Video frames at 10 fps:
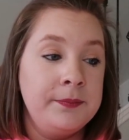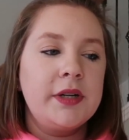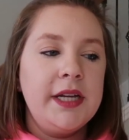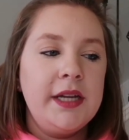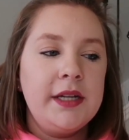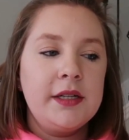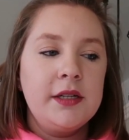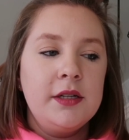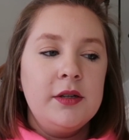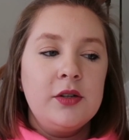Read
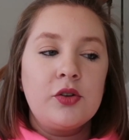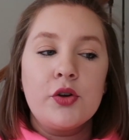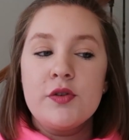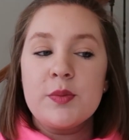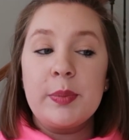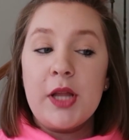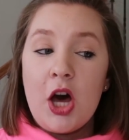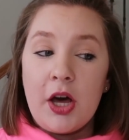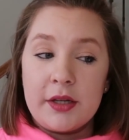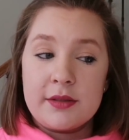cruise
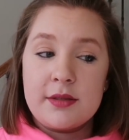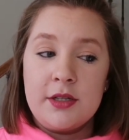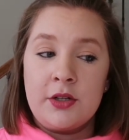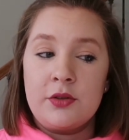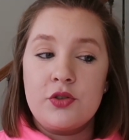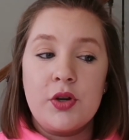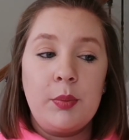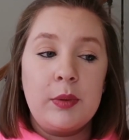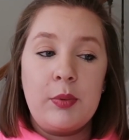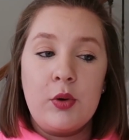blogs, you know,
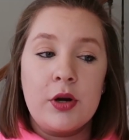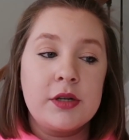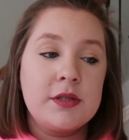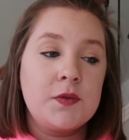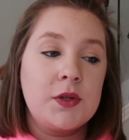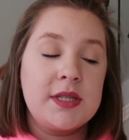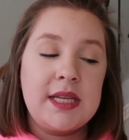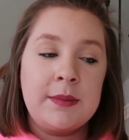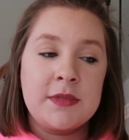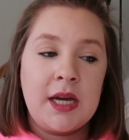trip reports for the
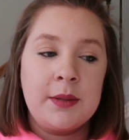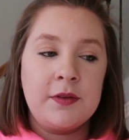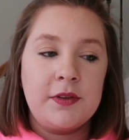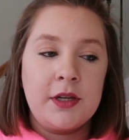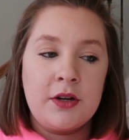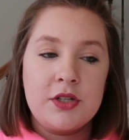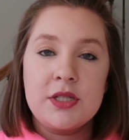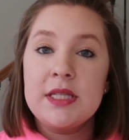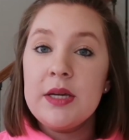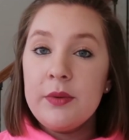same time of year.
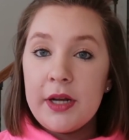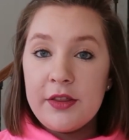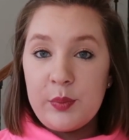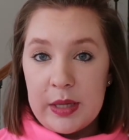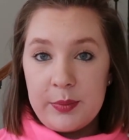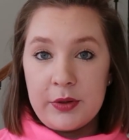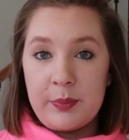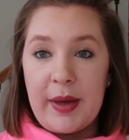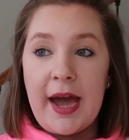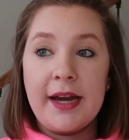Just see what other
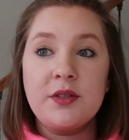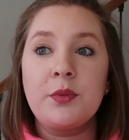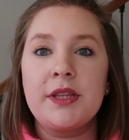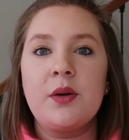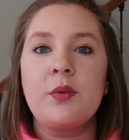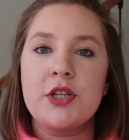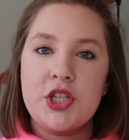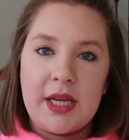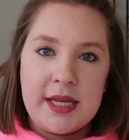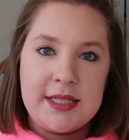people packed and what they
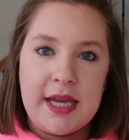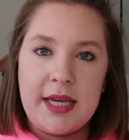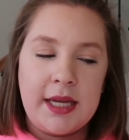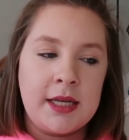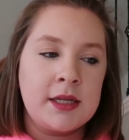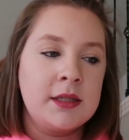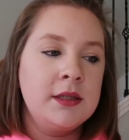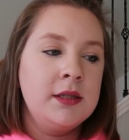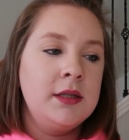wish they had taken,